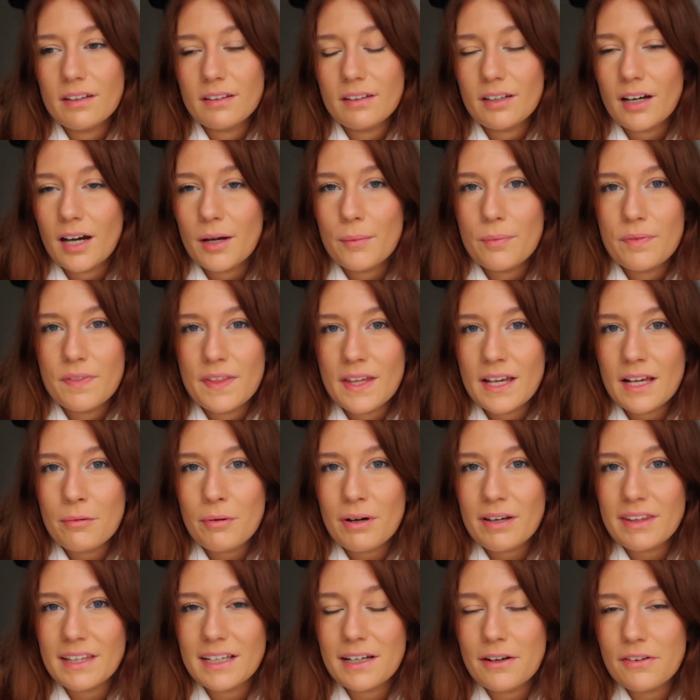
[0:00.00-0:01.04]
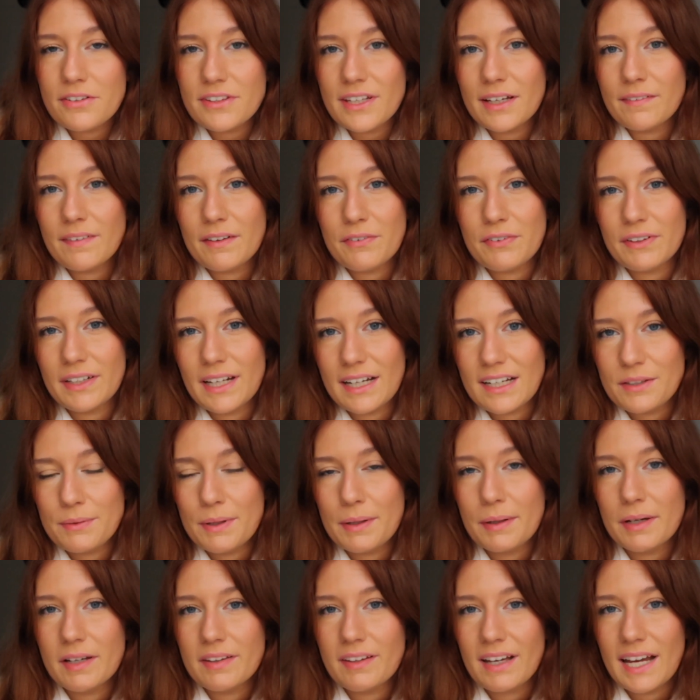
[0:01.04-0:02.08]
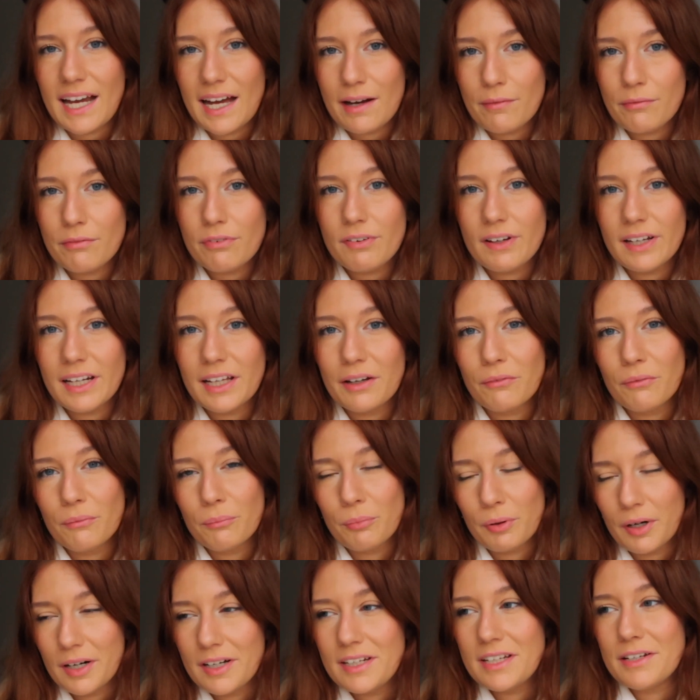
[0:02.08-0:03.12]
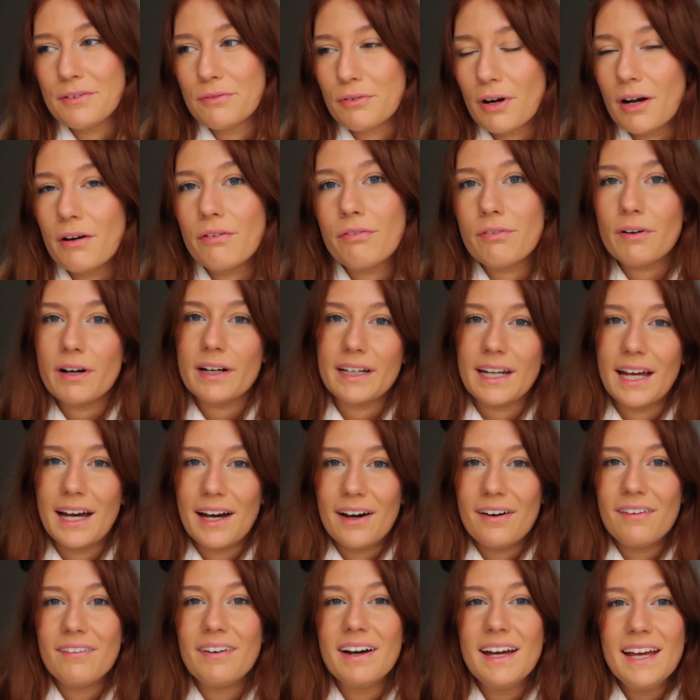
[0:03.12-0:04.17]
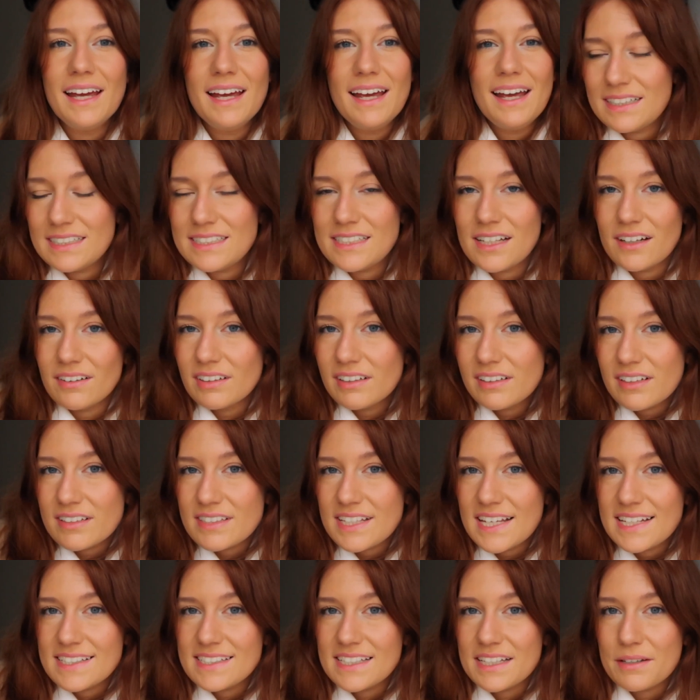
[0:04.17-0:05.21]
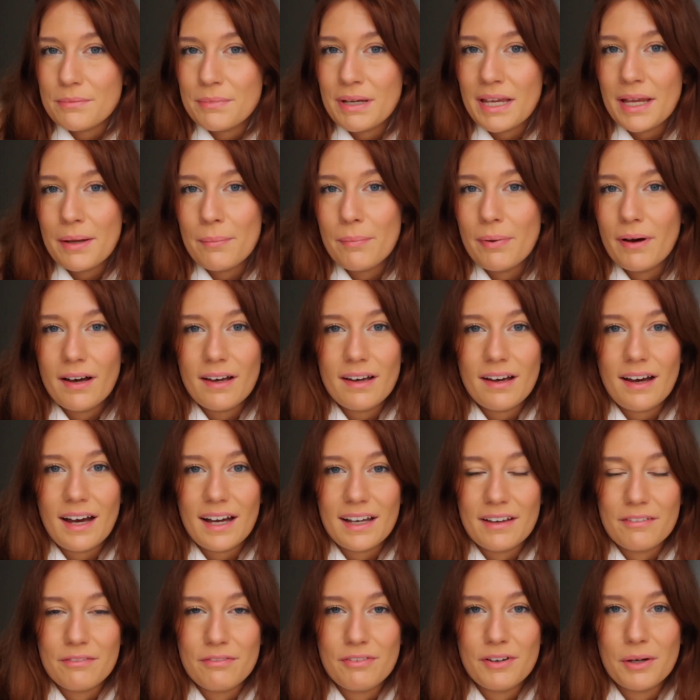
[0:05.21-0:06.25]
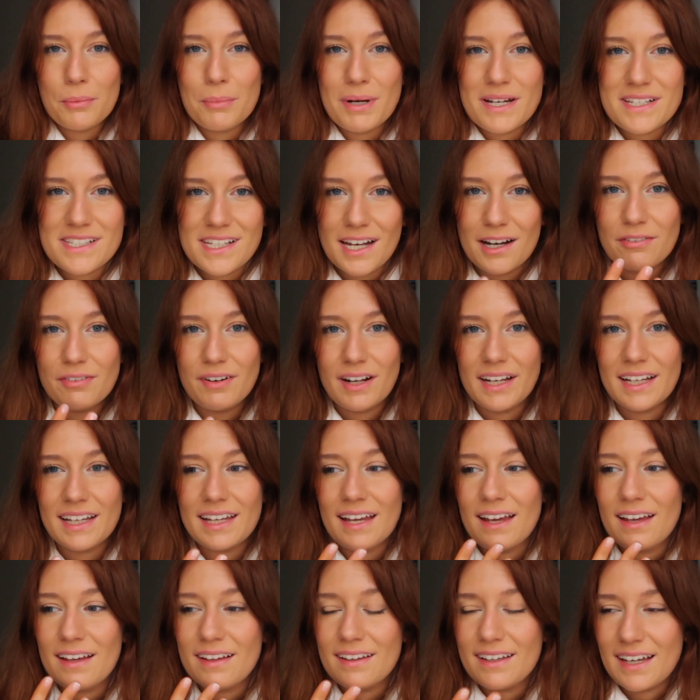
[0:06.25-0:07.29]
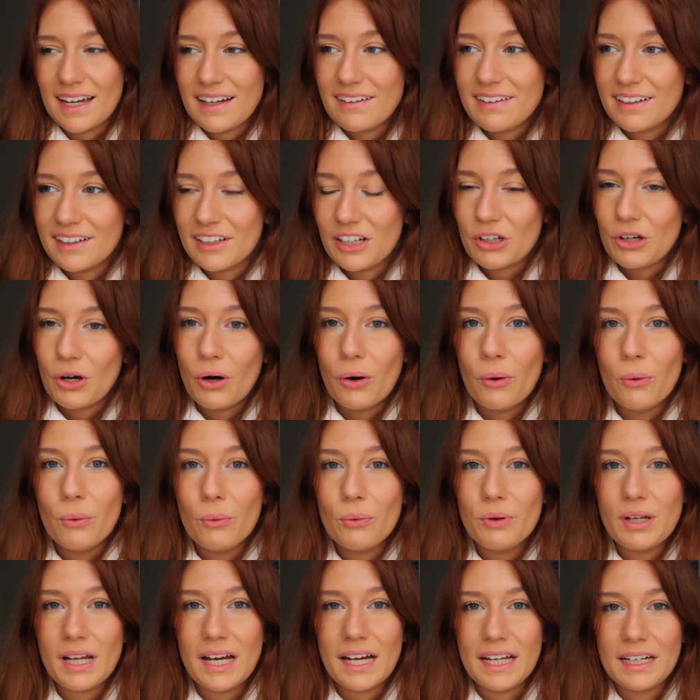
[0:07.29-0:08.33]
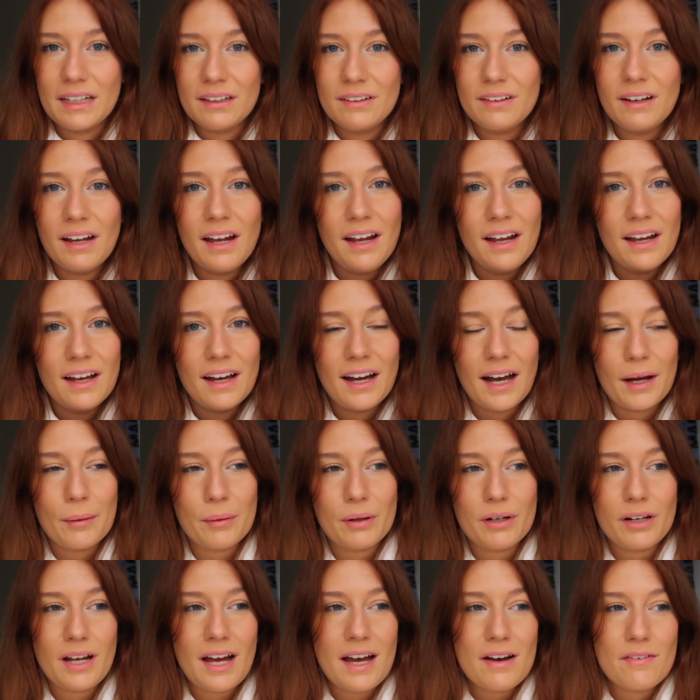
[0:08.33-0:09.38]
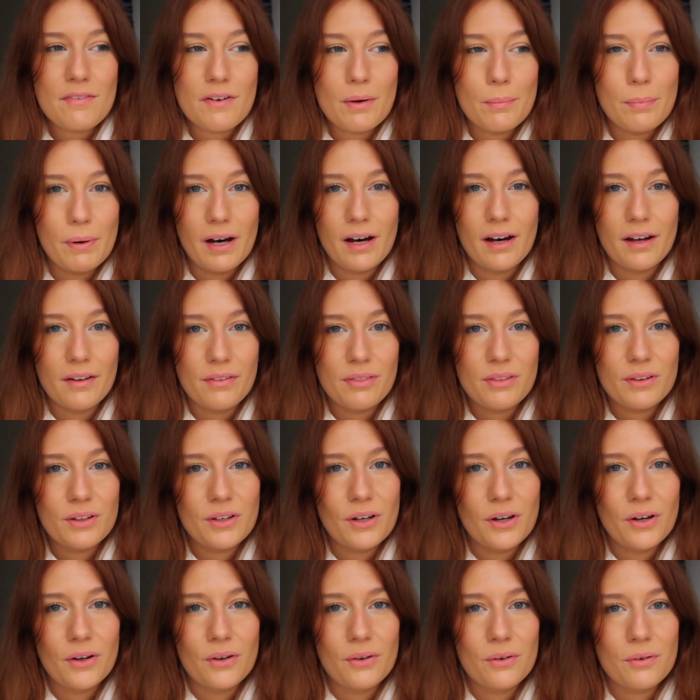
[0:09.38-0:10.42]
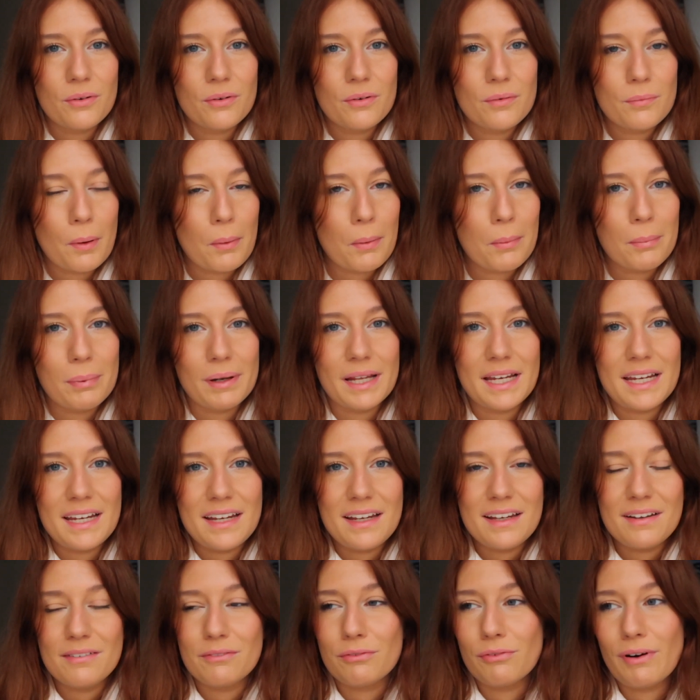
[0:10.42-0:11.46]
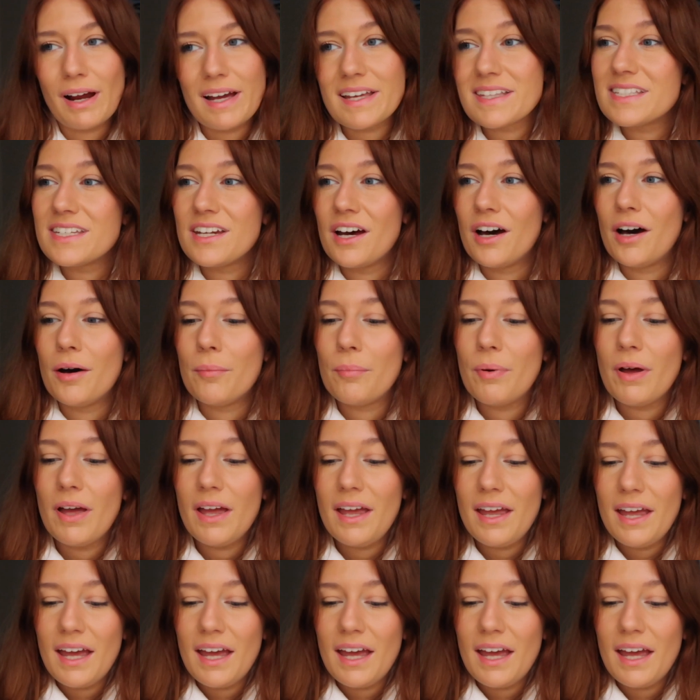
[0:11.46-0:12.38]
type thing, but I think I'll save that for next week because I am feeling pretty rough right now. It's only just hitting me, but I can feel myself like getting a cold, and I'm gonna have a bath, go probably rest up